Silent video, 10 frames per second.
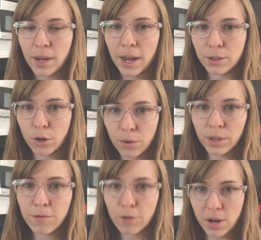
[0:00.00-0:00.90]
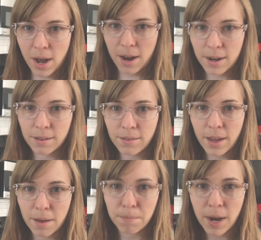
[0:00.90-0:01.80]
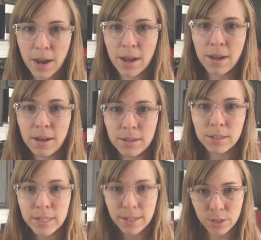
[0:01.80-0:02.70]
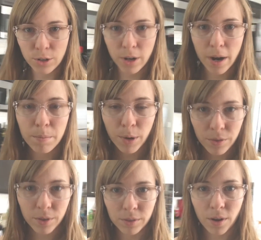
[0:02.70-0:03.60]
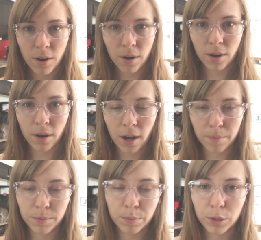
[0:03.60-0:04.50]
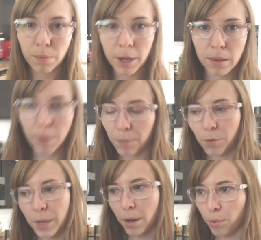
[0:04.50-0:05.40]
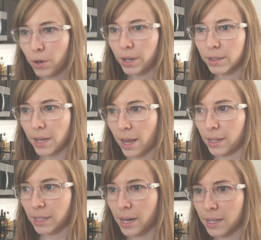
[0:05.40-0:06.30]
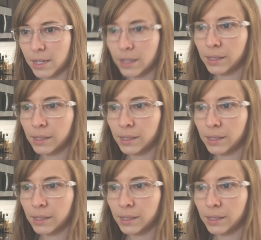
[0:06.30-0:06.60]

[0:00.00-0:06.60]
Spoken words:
I totally forgot that my sister and brother-in-law, I'm supposed to pick them up from the airport at like